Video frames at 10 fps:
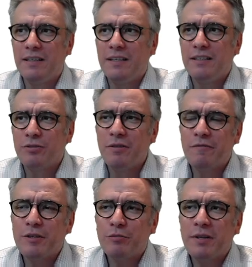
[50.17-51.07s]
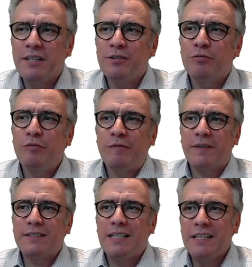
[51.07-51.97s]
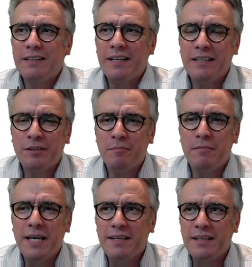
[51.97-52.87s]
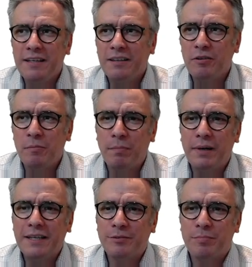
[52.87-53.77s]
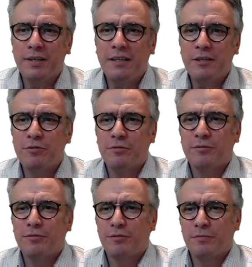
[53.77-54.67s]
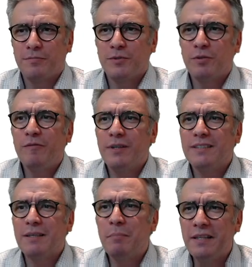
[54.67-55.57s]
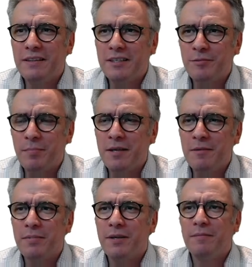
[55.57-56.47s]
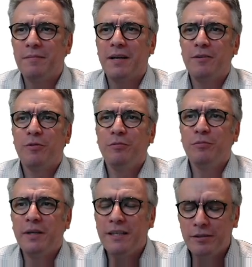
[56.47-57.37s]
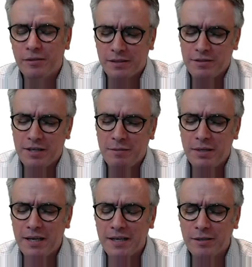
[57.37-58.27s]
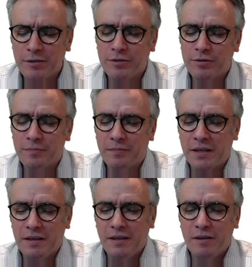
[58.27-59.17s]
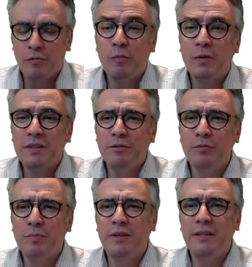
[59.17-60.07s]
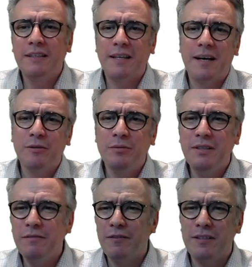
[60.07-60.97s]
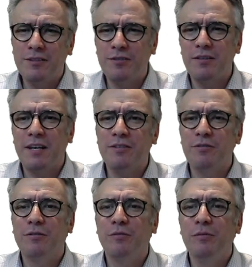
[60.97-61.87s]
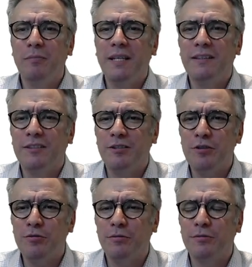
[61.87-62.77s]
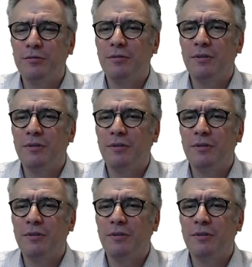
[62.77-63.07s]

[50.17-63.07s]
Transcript: So the first one is to facilitate making complex predictions. So for example, in this paper I wrote with J.P. Eggers, we wanted to predict how different structures could make decisions.